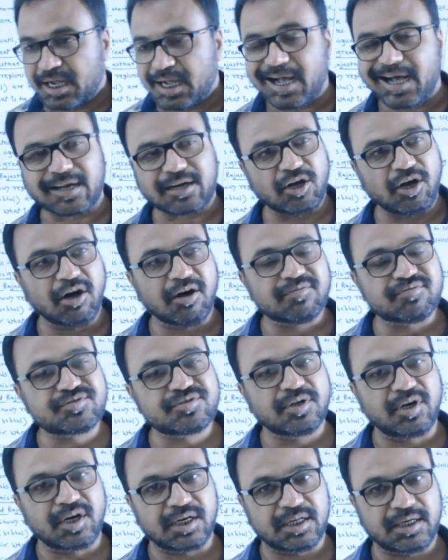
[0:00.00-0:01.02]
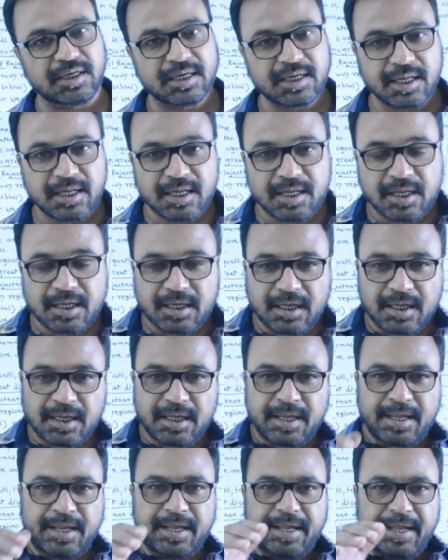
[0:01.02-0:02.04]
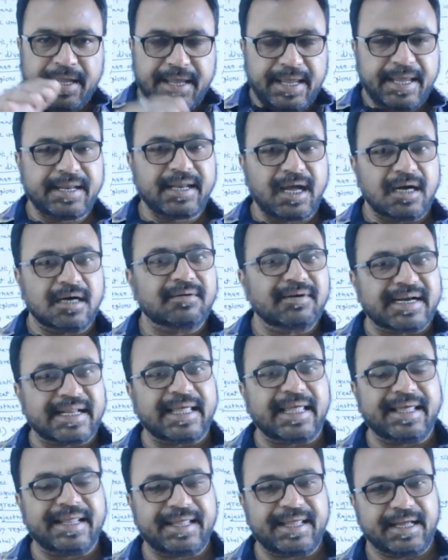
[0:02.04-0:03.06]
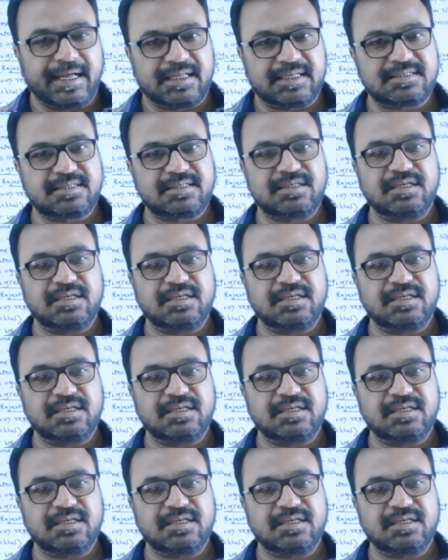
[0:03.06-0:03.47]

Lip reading: are observed in our areas.